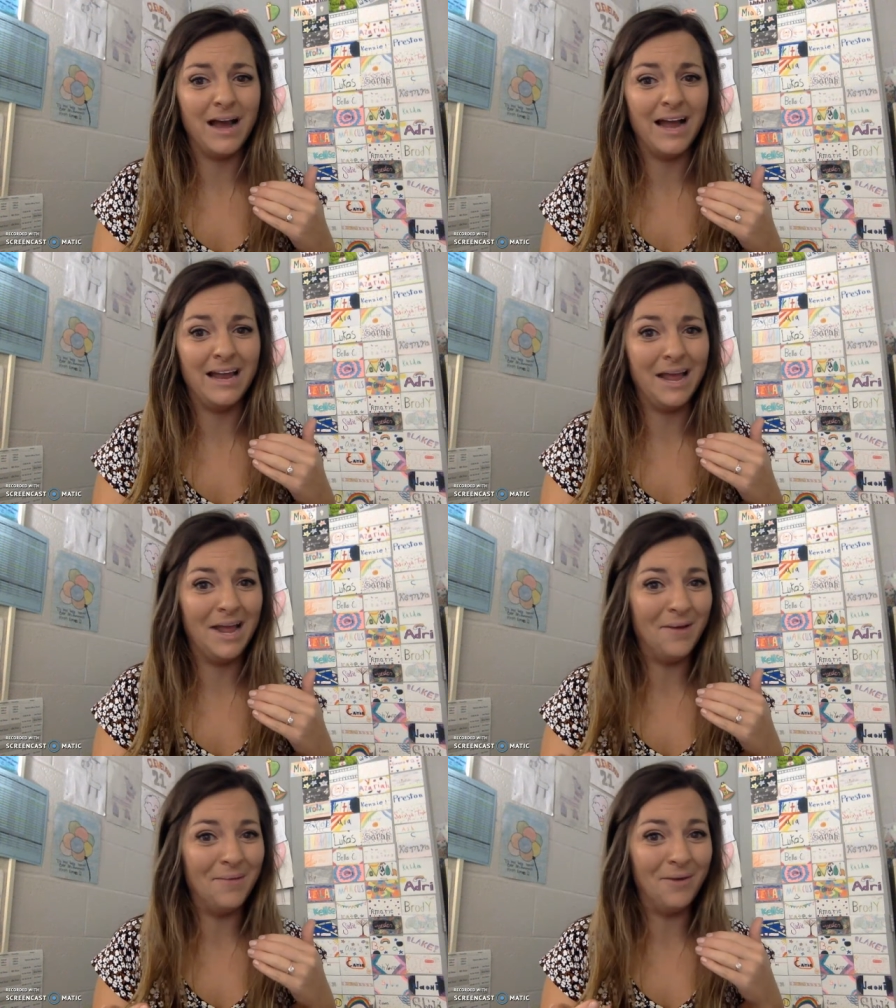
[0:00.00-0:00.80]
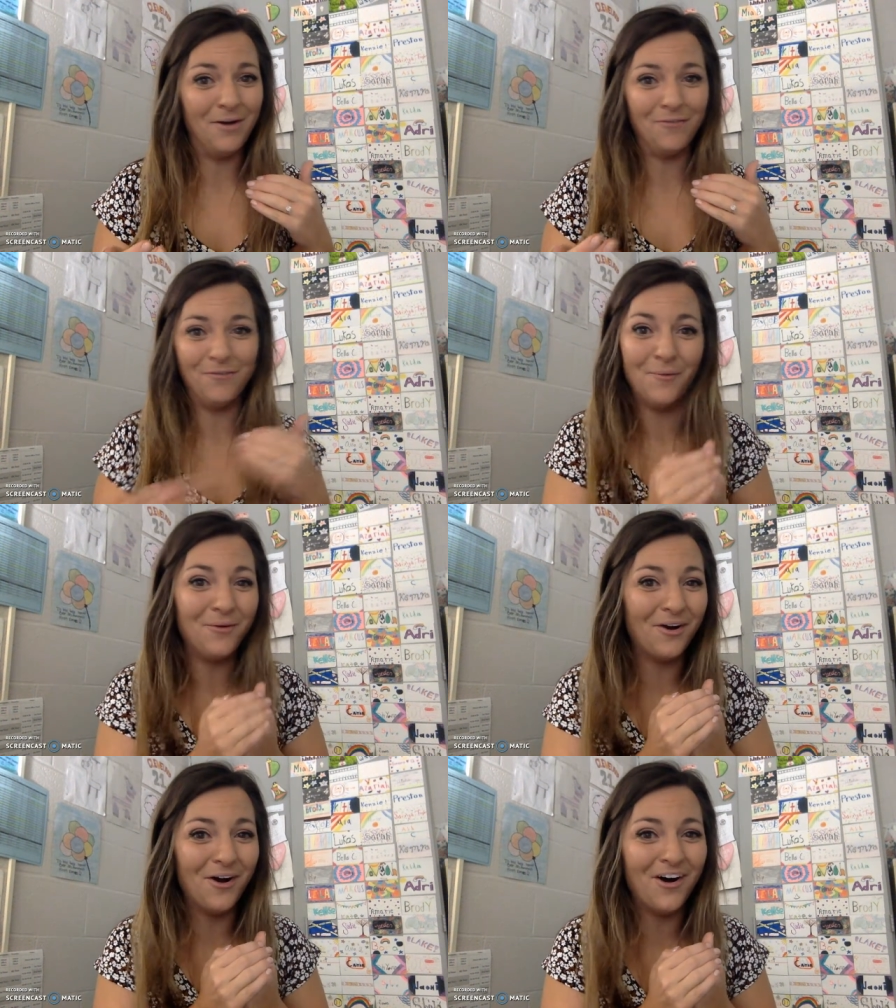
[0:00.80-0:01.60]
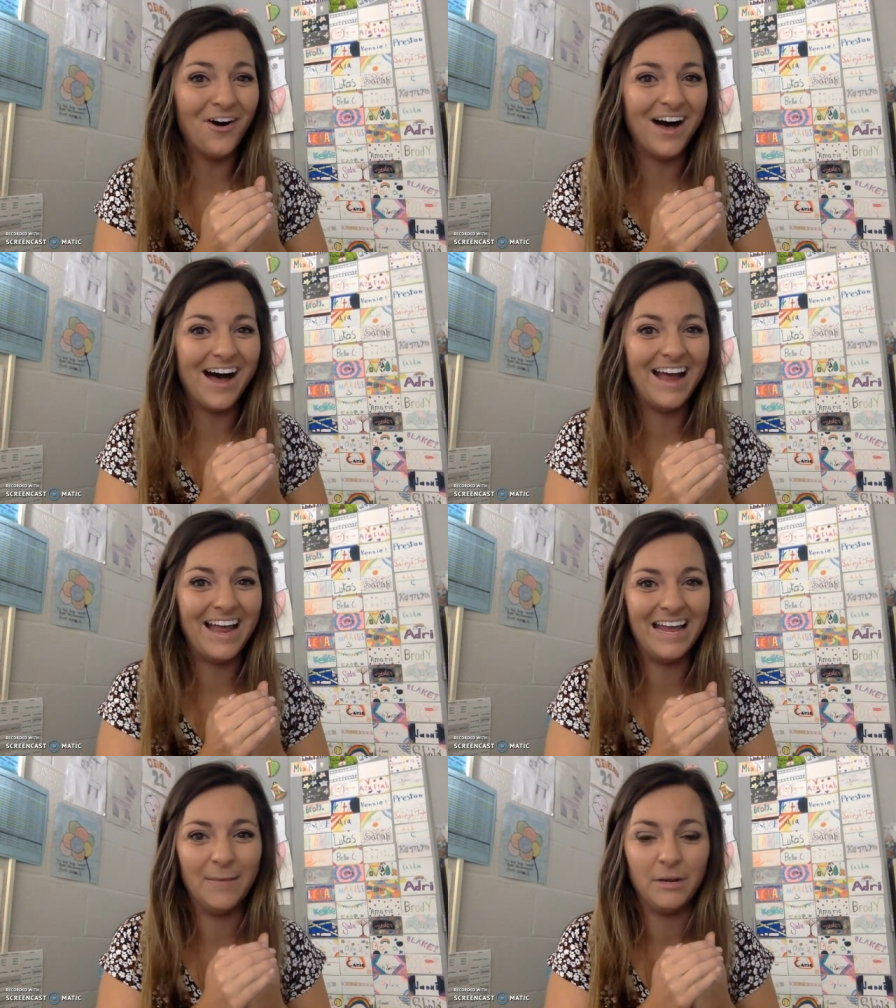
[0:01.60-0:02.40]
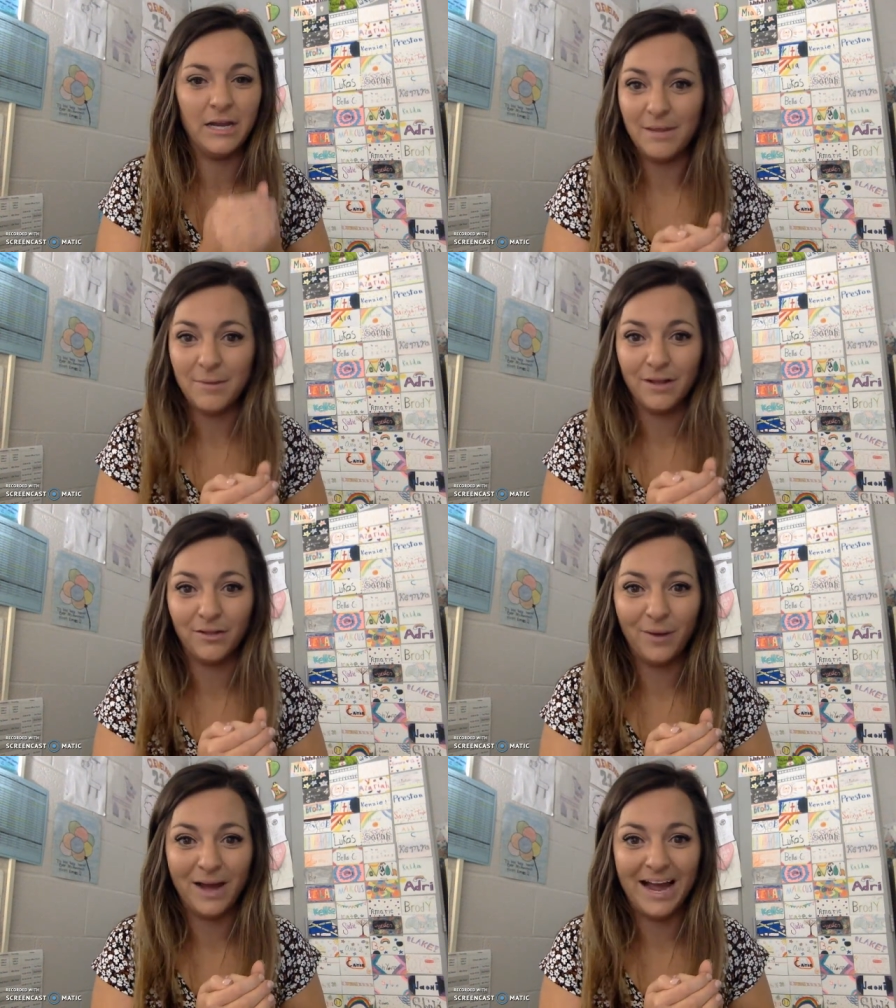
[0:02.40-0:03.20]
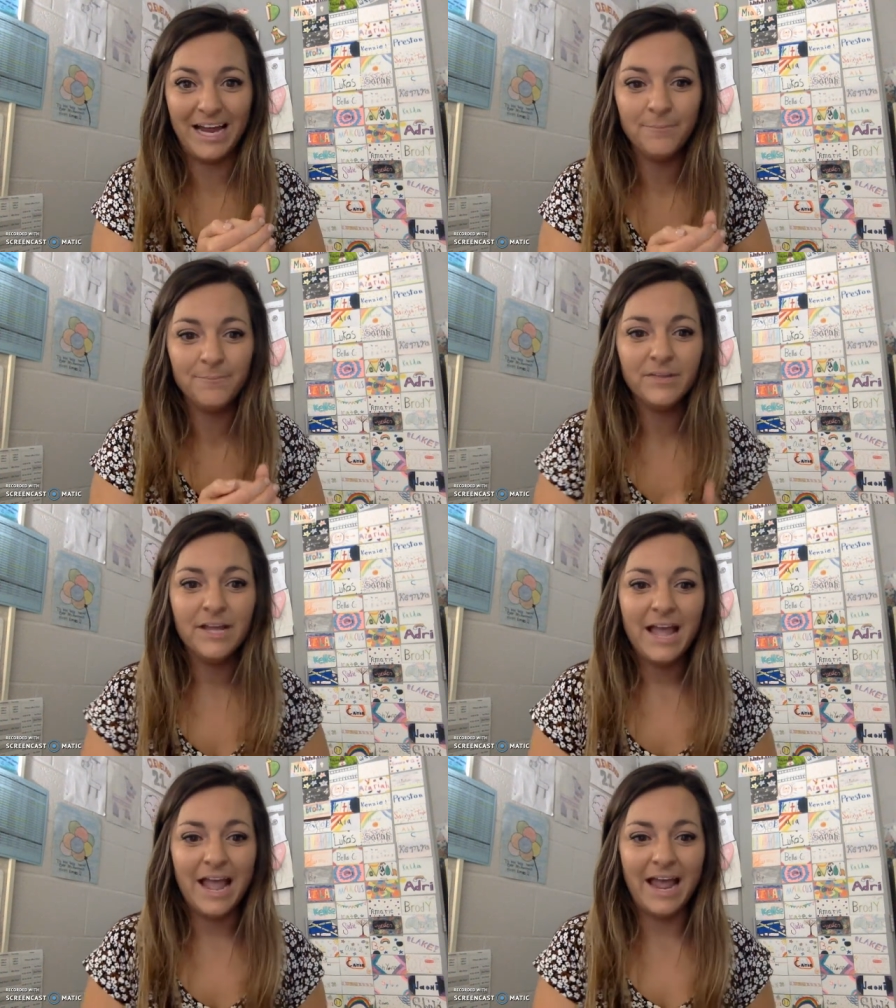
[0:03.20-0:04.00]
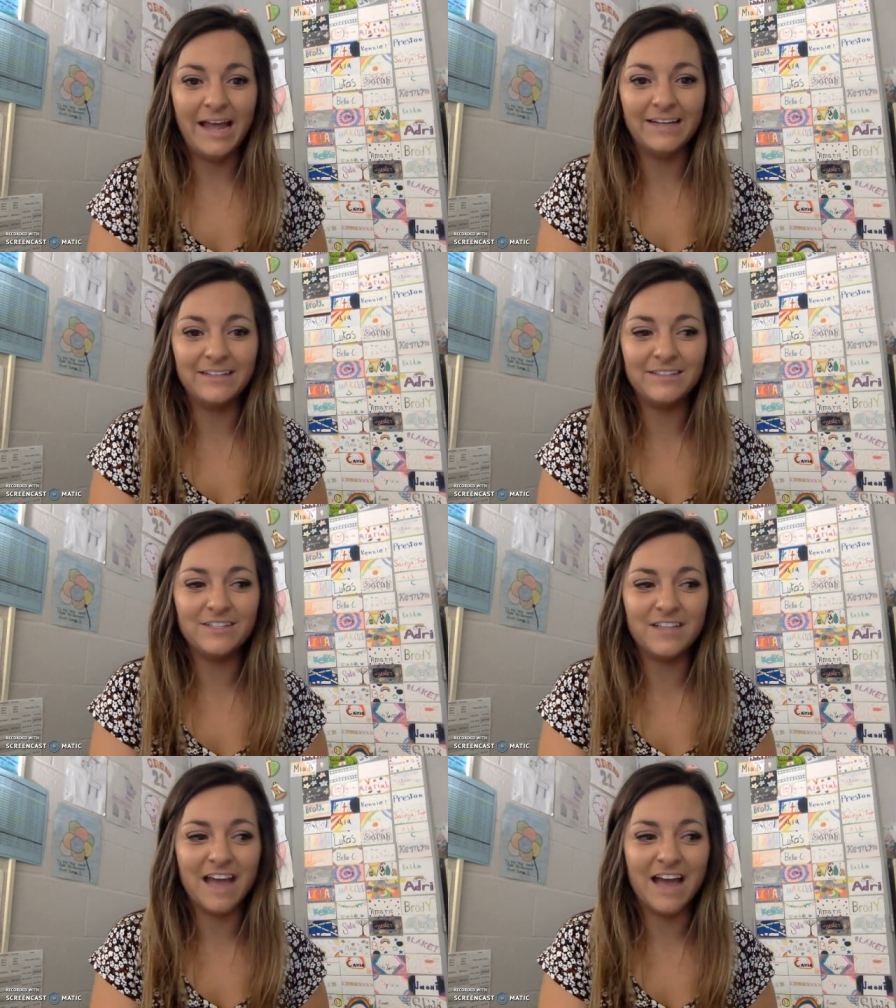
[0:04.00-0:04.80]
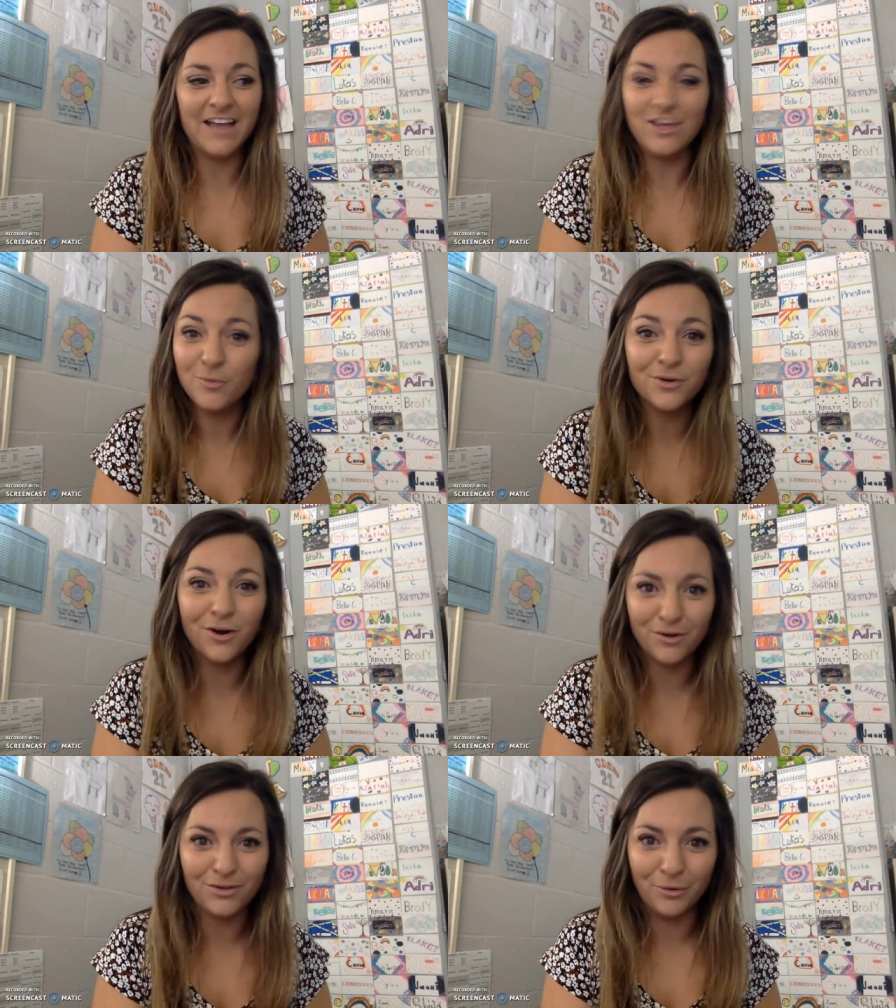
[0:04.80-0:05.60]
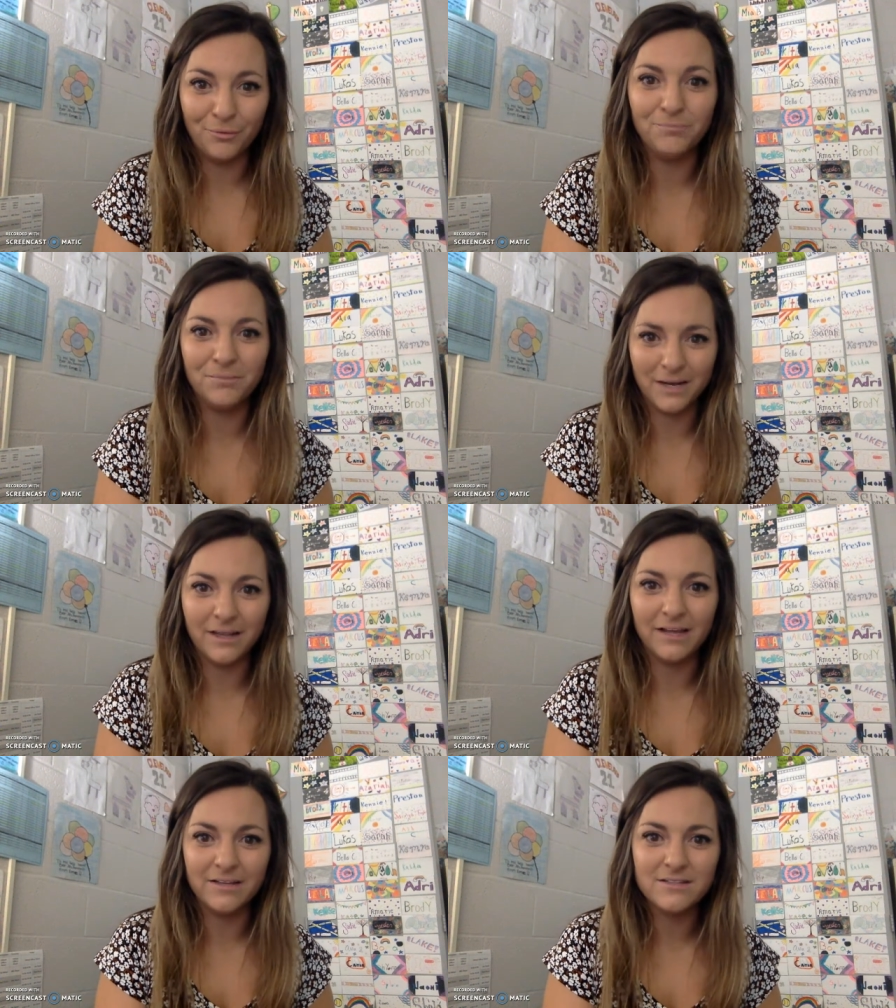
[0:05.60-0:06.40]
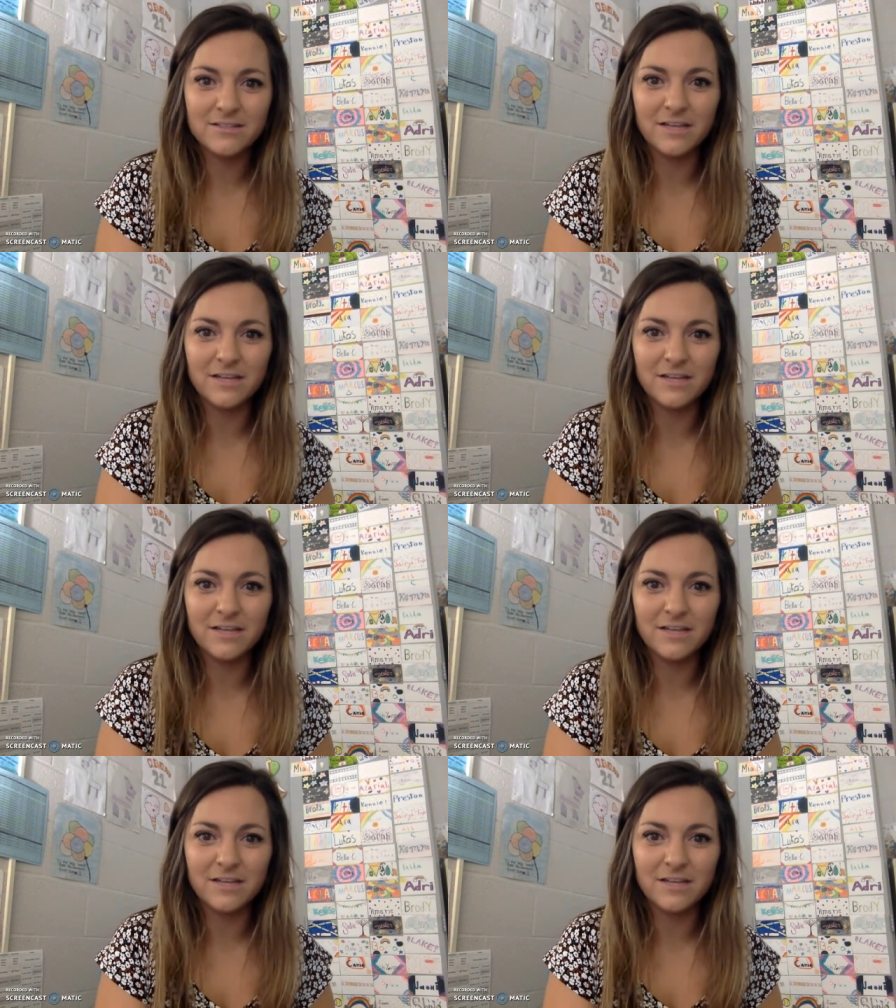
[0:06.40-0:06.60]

I am a phone call, I am an email away, and that you are not alone in this.